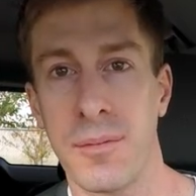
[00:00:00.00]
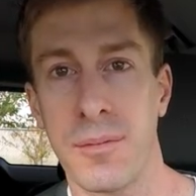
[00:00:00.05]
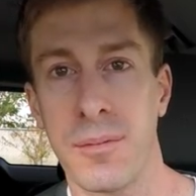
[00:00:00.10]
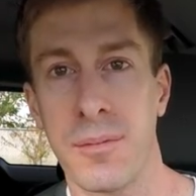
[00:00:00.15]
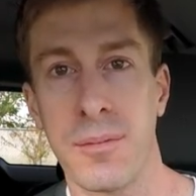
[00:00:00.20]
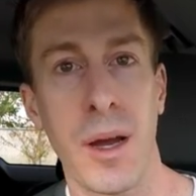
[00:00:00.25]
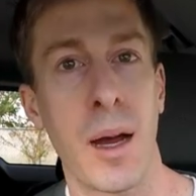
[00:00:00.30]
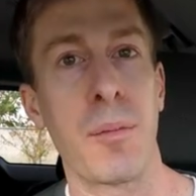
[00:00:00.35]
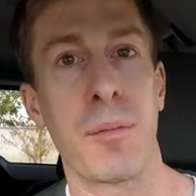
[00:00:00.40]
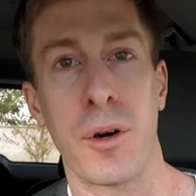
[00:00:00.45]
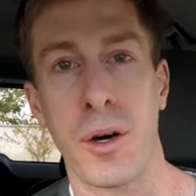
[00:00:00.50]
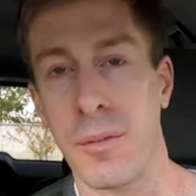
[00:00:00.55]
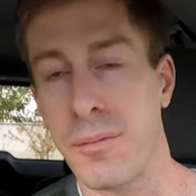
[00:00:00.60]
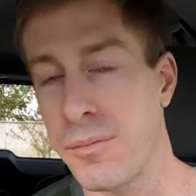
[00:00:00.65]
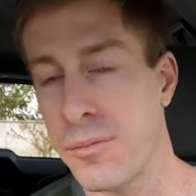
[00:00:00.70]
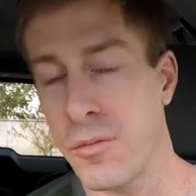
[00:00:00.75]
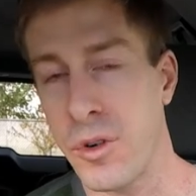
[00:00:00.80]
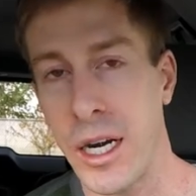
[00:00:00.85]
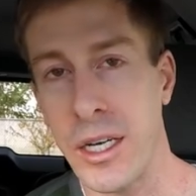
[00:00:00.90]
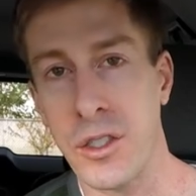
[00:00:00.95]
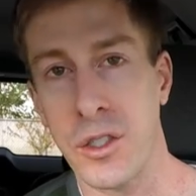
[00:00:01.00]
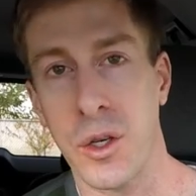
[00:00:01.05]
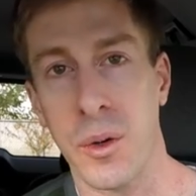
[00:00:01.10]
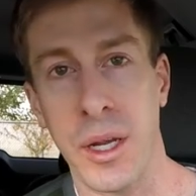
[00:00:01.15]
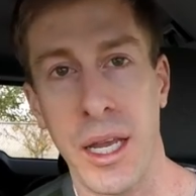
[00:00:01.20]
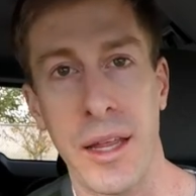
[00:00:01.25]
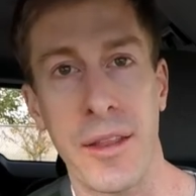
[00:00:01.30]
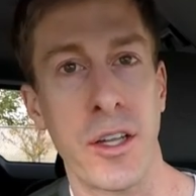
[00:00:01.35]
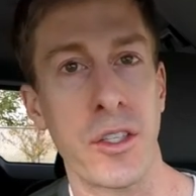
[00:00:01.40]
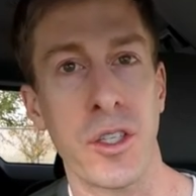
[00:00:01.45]
member, right? So
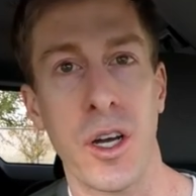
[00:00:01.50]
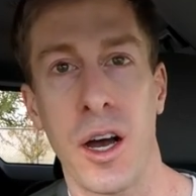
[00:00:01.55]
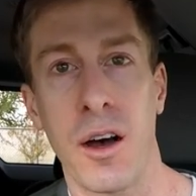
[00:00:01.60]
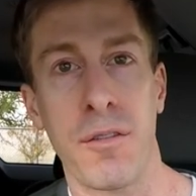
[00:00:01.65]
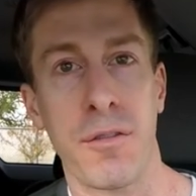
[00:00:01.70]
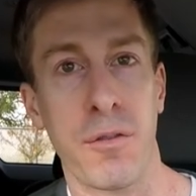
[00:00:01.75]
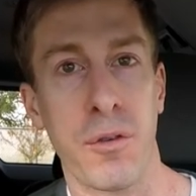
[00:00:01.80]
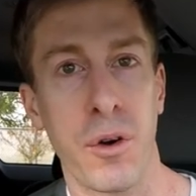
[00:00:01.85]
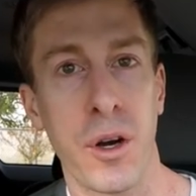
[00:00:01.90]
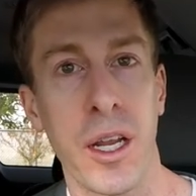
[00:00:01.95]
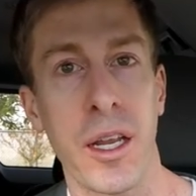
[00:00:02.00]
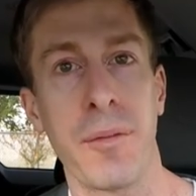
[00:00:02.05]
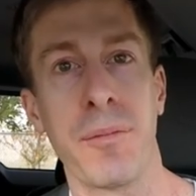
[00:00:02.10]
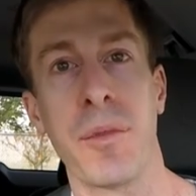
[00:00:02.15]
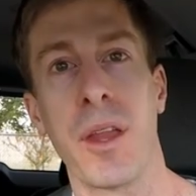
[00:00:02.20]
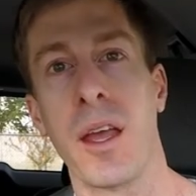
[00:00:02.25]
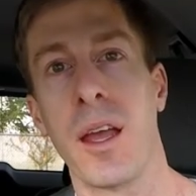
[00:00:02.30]
again, that's all free.